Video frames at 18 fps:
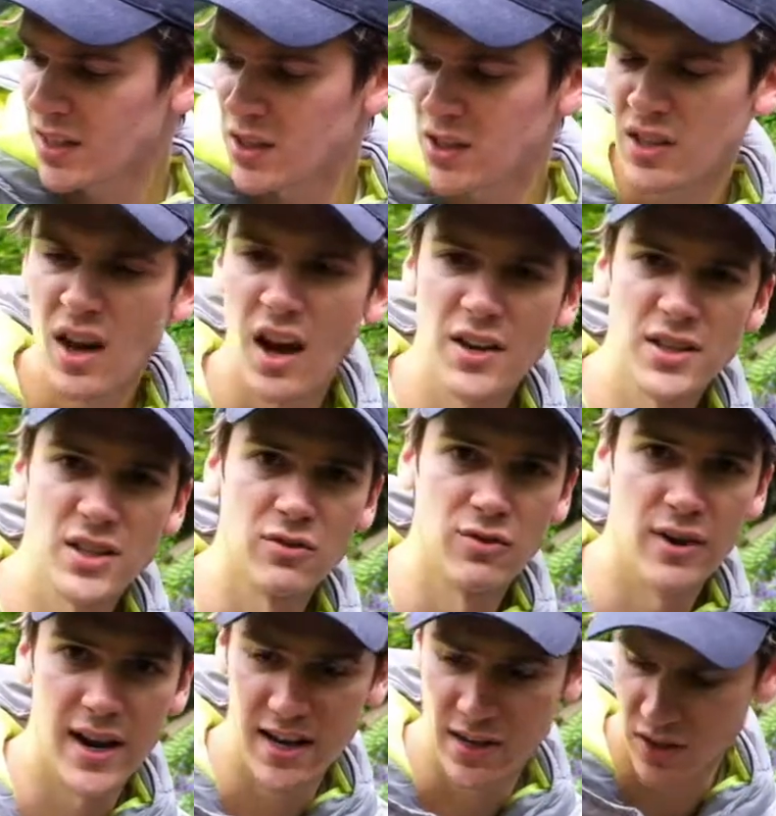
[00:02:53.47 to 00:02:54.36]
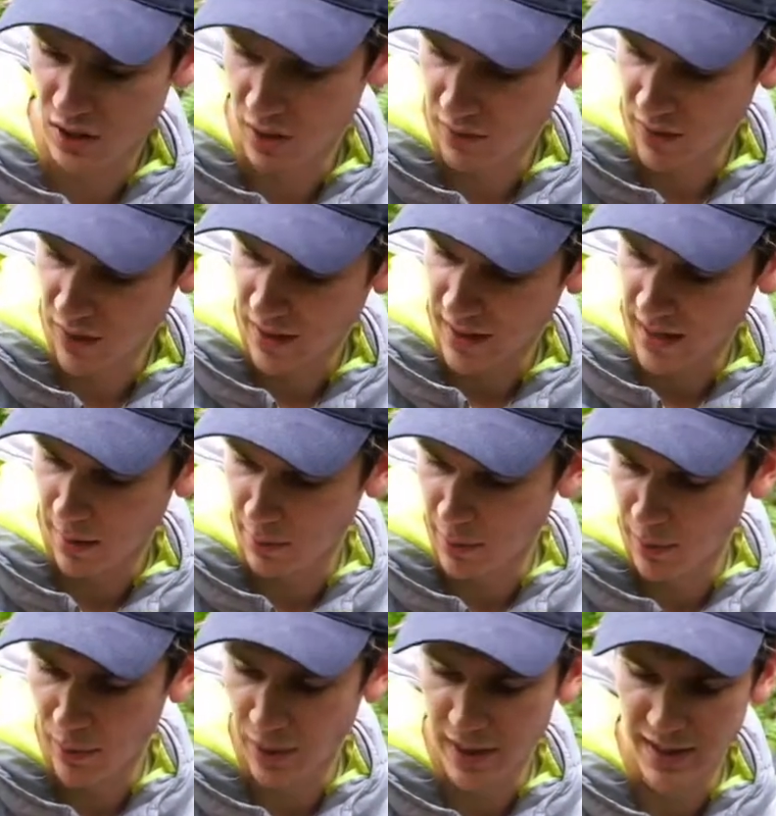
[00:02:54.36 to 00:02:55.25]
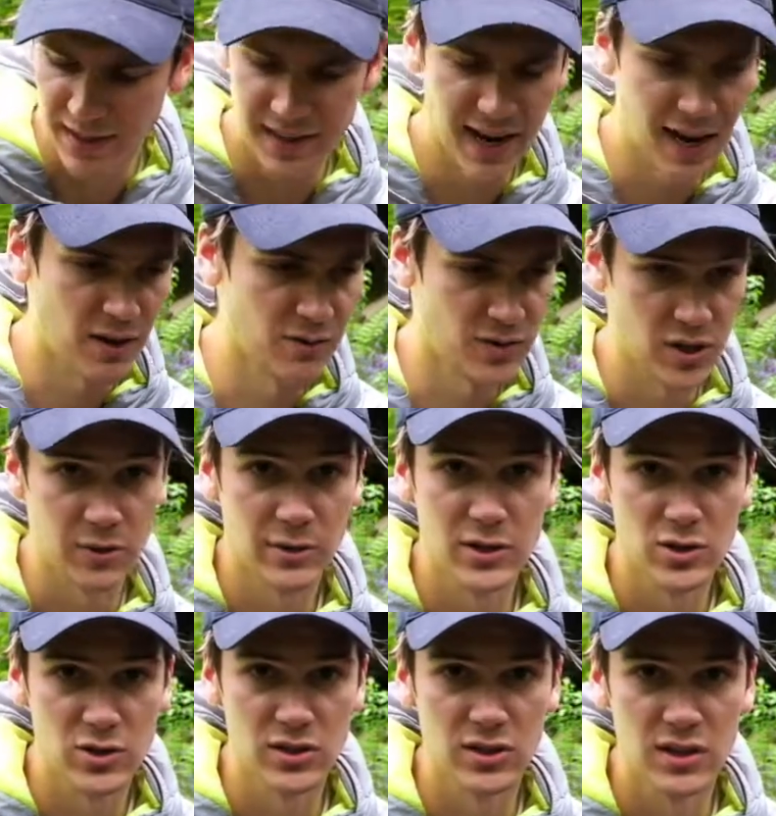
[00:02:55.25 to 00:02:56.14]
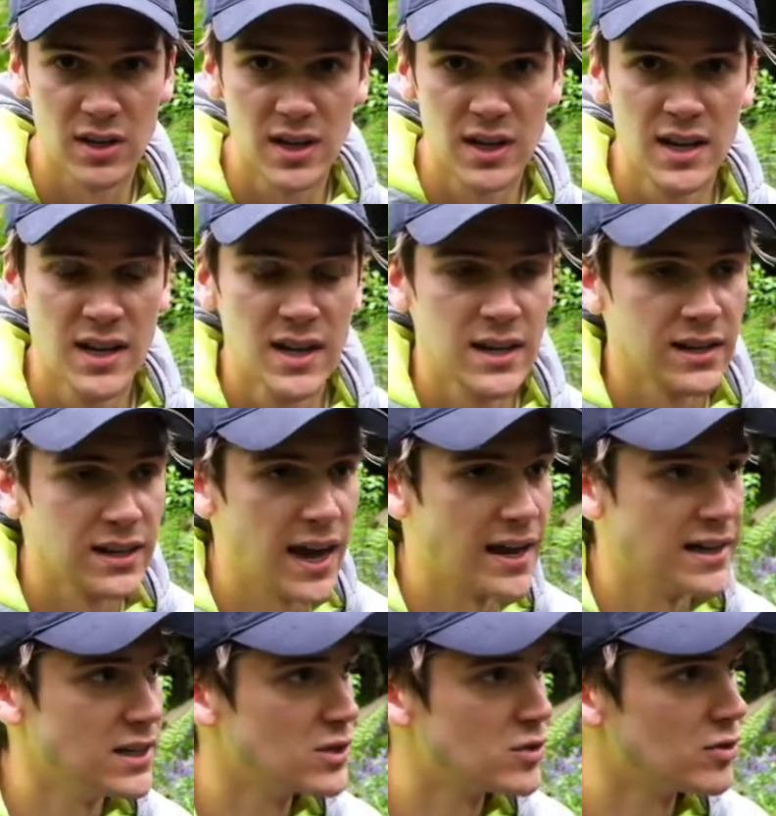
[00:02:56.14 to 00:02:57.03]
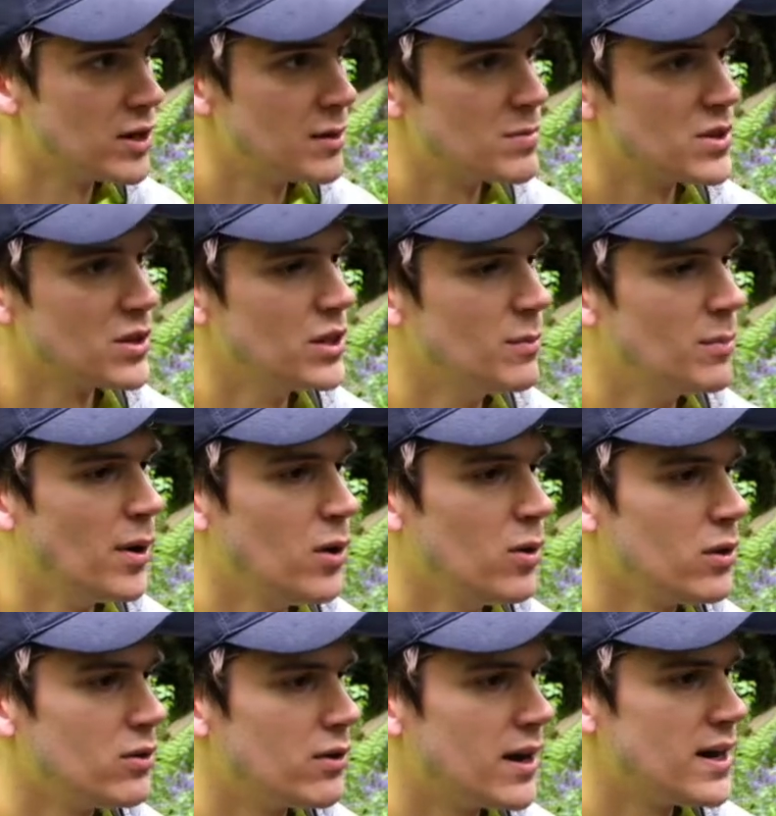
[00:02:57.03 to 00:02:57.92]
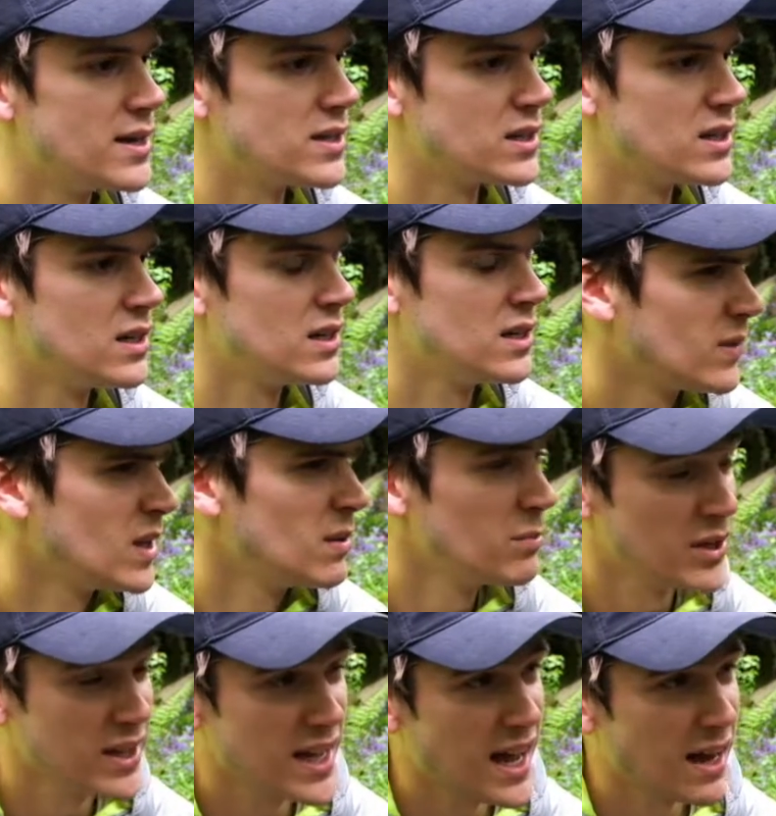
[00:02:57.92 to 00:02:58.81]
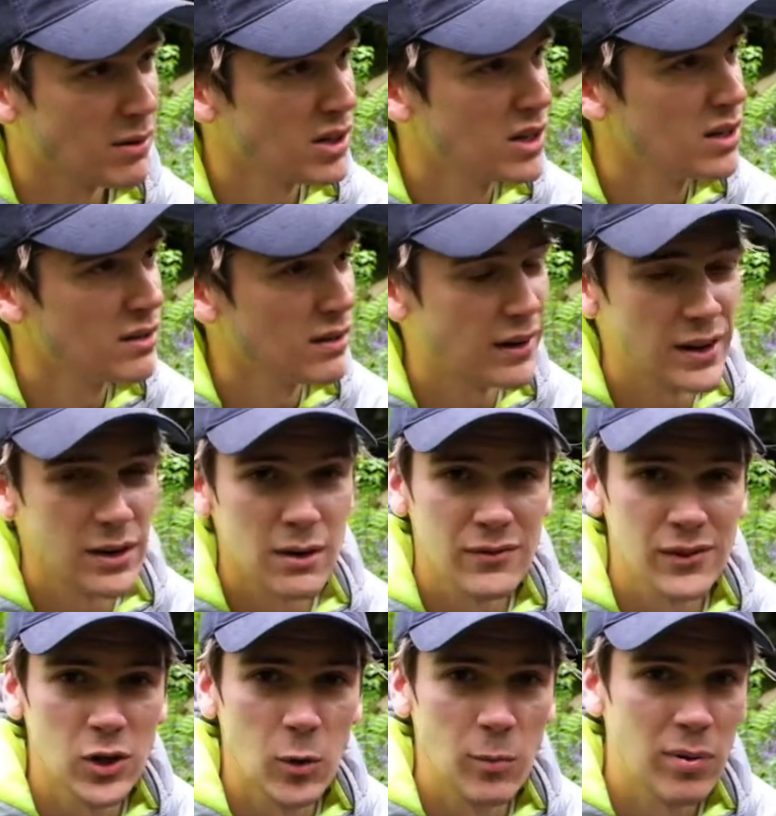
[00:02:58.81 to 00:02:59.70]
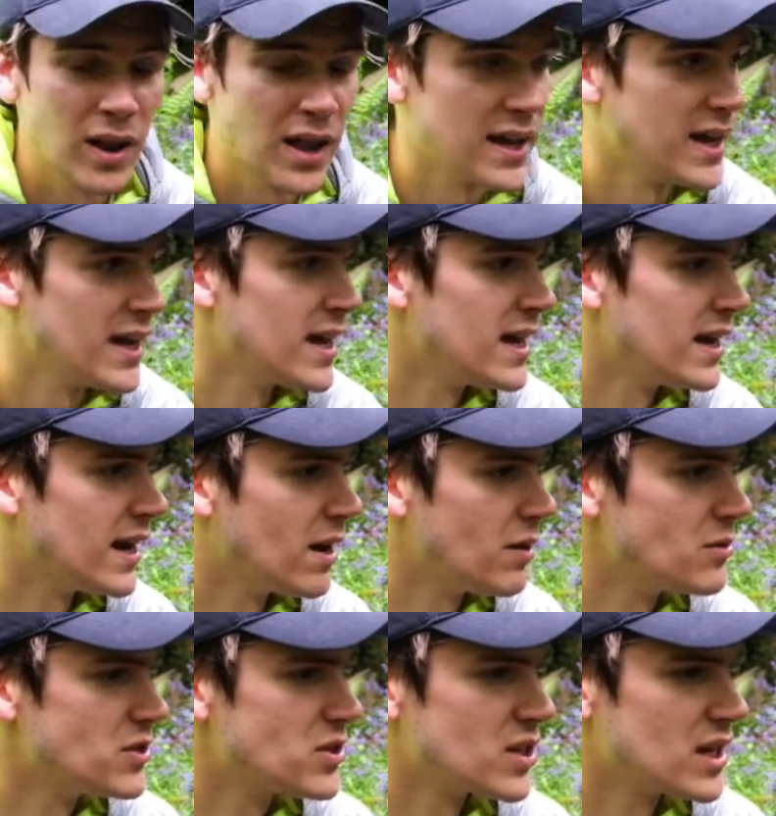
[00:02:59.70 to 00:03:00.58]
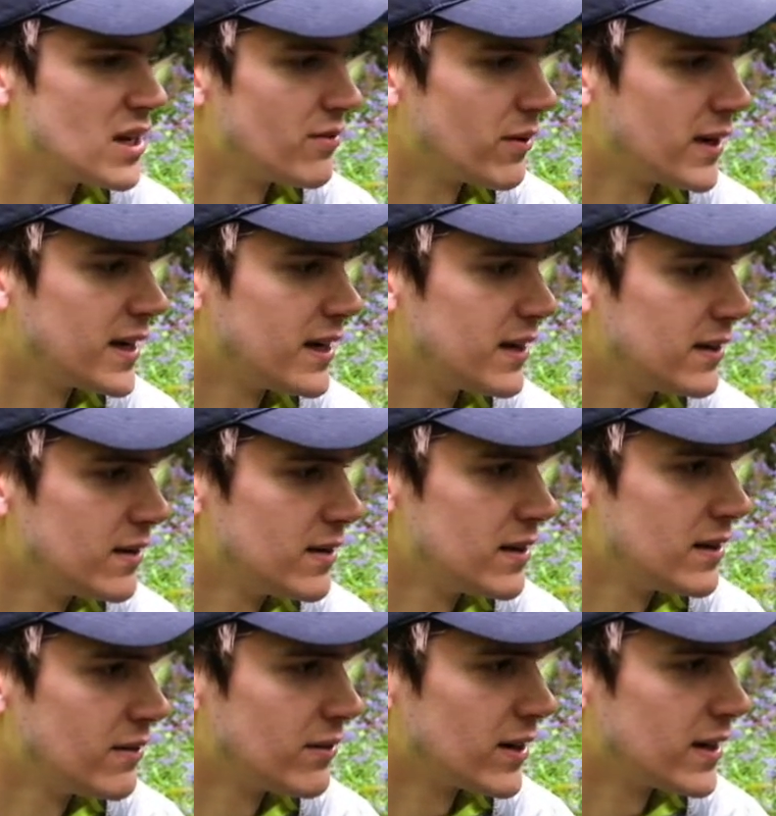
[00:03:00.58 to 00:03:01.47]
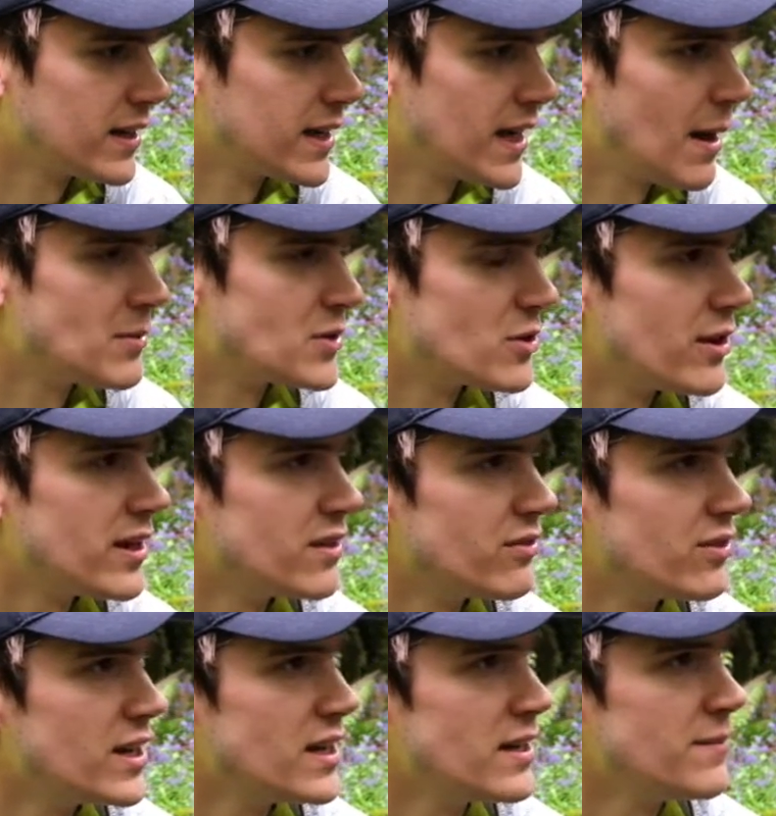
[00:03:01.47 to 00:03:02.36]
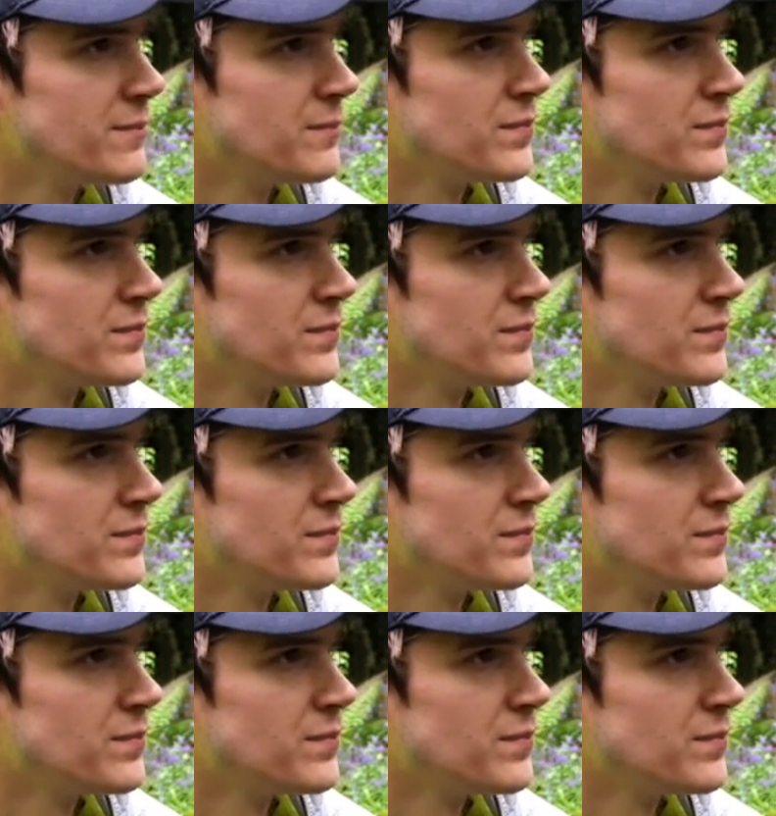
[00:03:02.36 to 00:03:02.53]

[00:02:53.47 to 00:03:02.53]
Started to rain, so I've got the camera pointing down so it doesn't get any drips on the polarizer. But yeah, I'm gonna have a little play here now and see if I can capture anything.